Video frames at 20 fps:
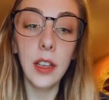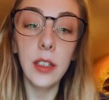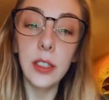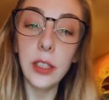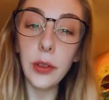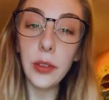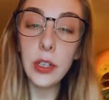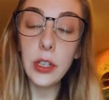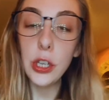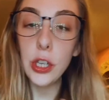
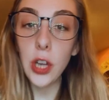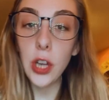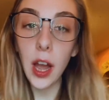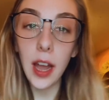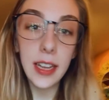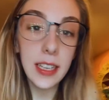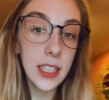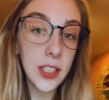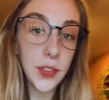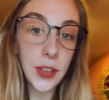So the
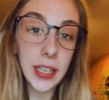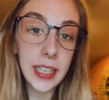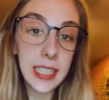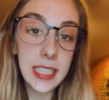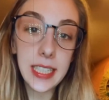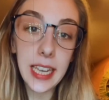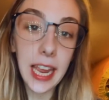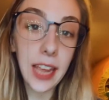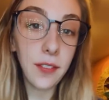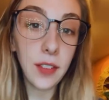shot is very
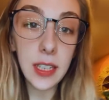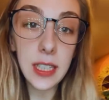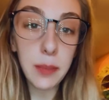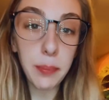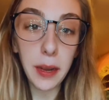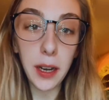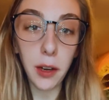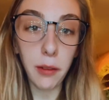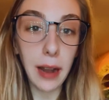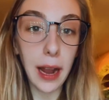safe. It's
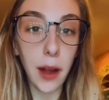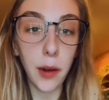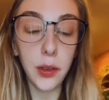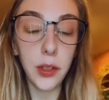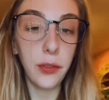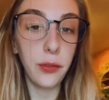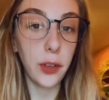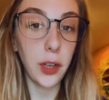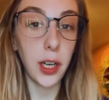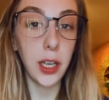been
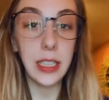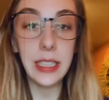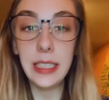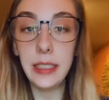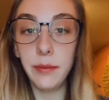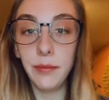around for